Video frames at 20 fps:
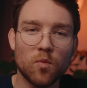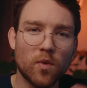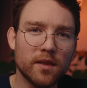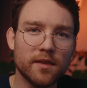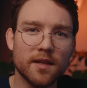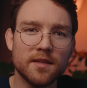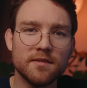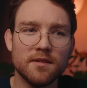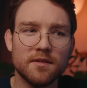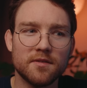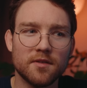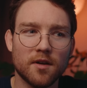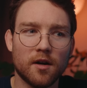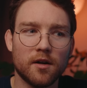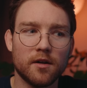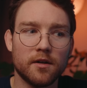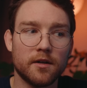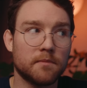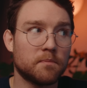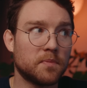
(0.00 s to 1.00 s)
what lenses
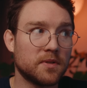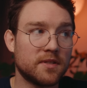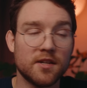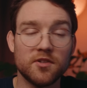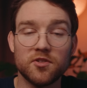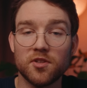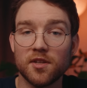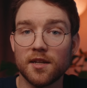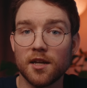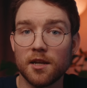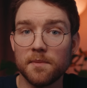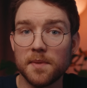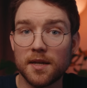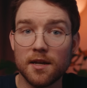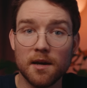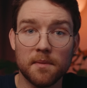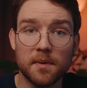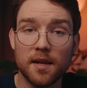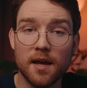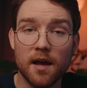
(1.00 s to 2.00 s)
are potentially going to be
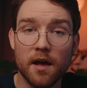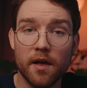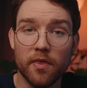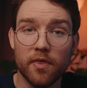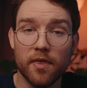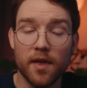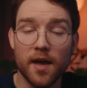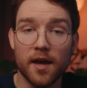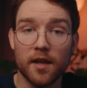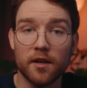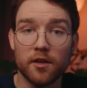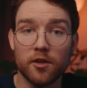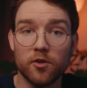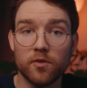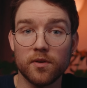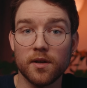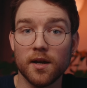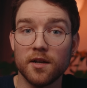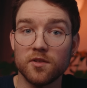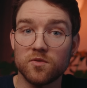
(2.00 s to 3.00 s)
coming out that
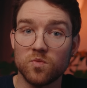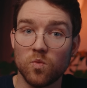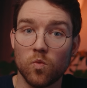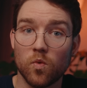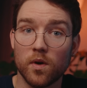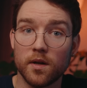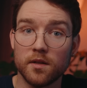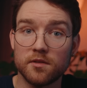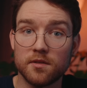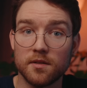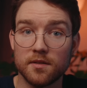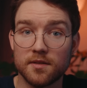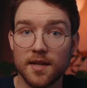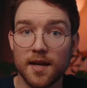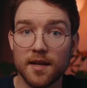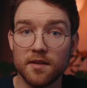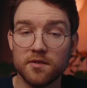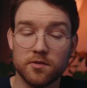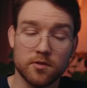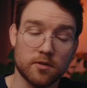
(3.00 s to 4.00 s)
you guys want to
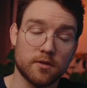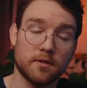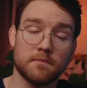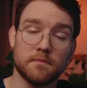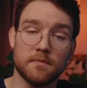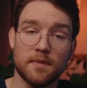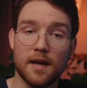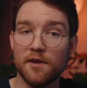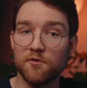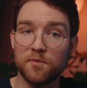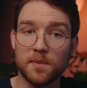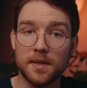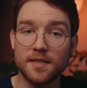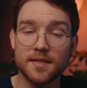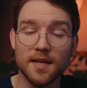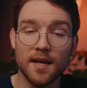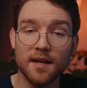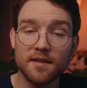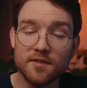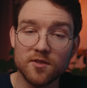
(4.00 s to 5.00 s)
test or have me
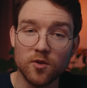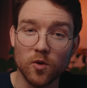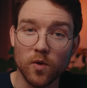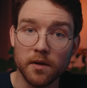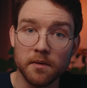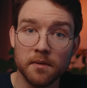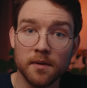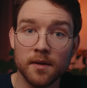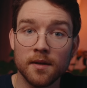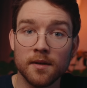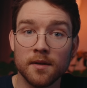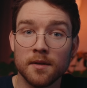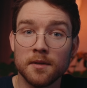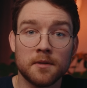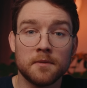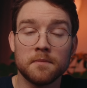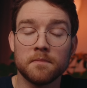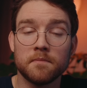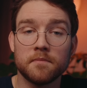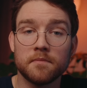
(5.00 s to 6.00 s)
test or
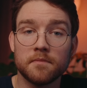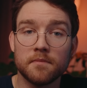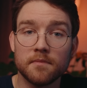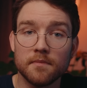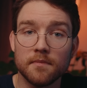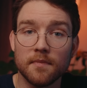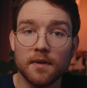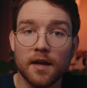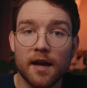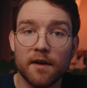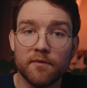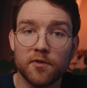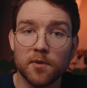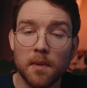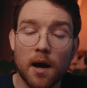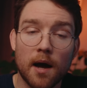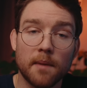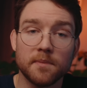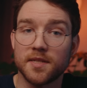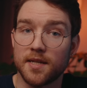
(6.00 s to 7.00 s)
have your
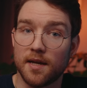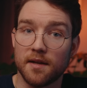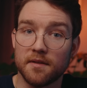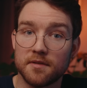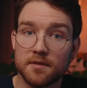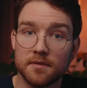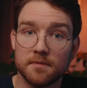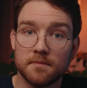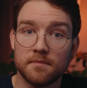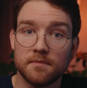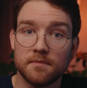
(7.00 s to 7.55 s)
mom test.